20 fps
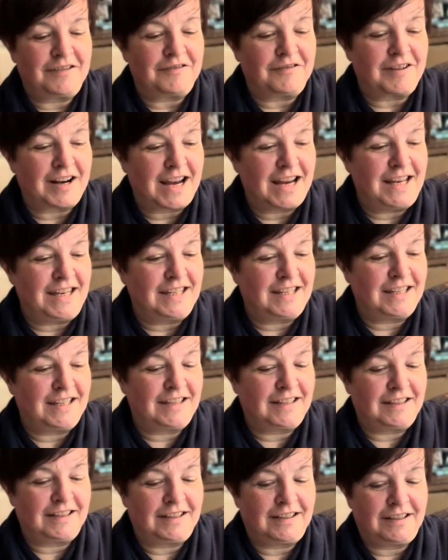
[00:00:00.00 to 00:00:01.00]
right.
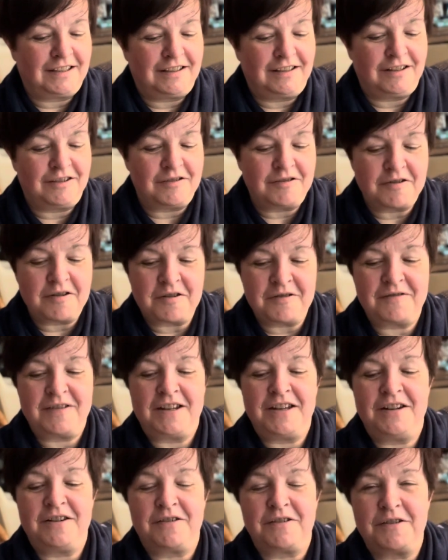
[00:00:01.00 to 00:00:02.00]
You know
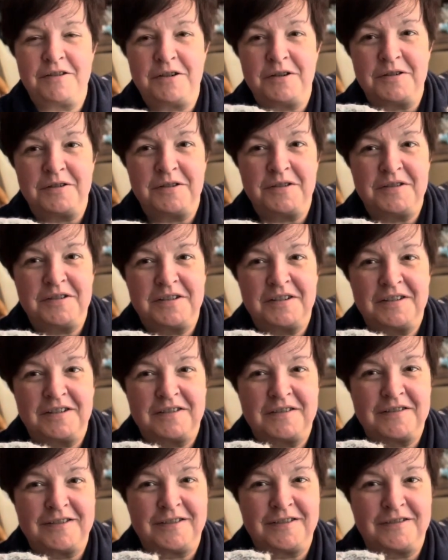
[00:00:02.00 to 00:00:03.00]
that you're on a
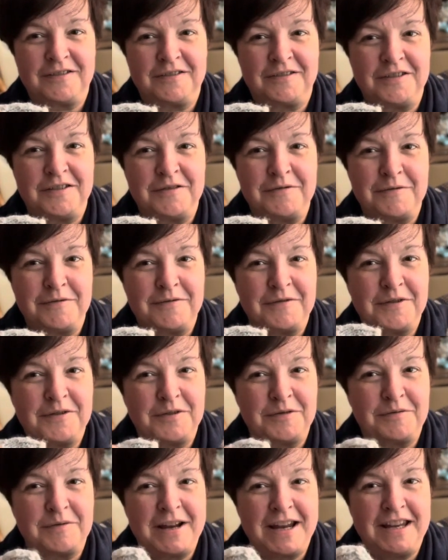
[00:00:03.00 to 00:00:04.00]
good
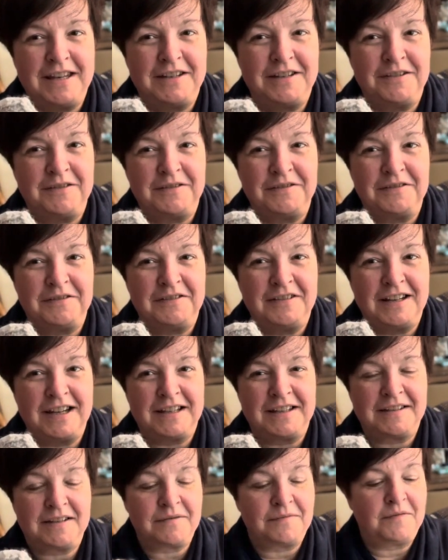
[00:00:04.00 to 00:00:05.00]
way to get
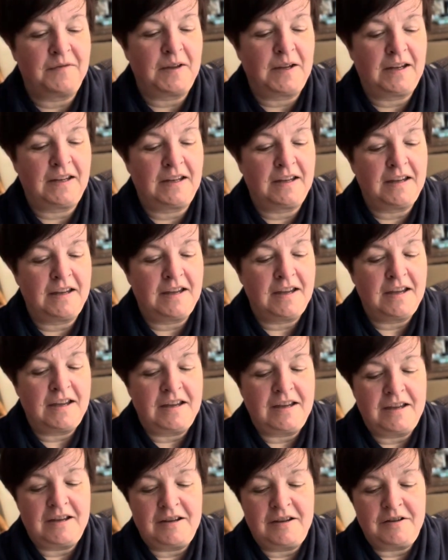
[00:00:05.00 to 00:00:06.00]
something.
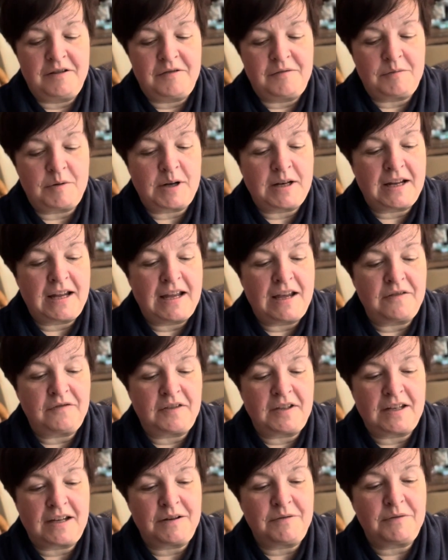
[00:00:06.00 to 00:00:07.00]
What I have
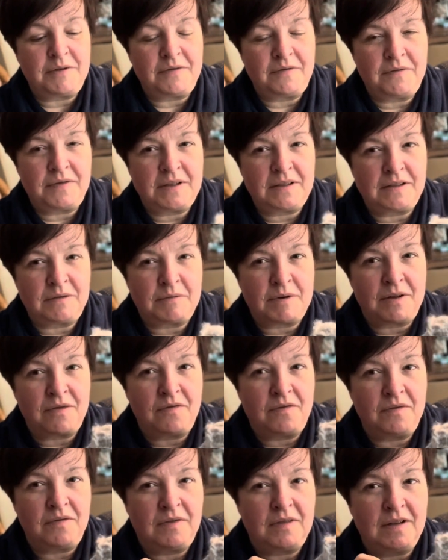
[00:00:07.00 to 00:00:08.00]
done with this
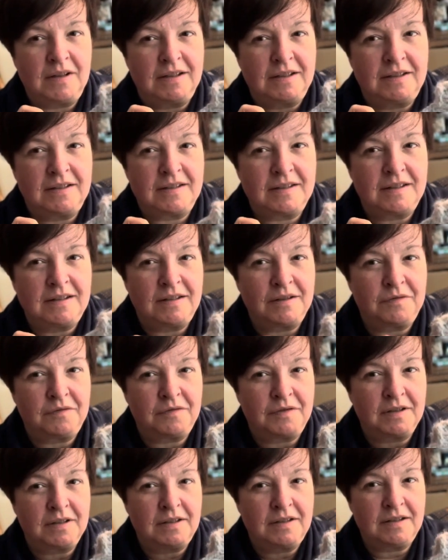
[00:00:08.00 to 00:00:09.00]
one, it's a
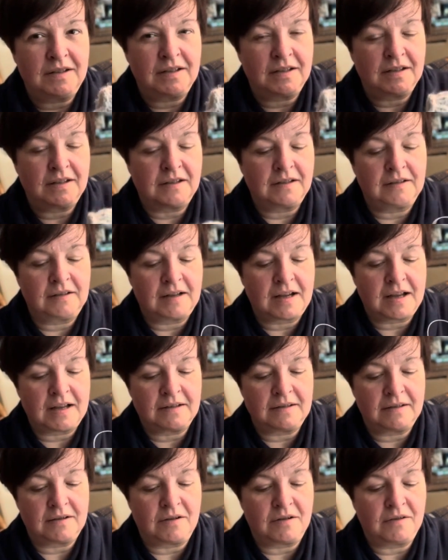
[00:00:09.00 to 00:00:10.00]
different
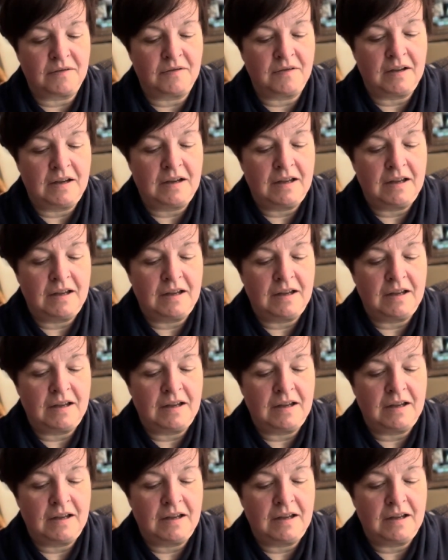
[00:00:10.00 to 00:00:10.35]
cast on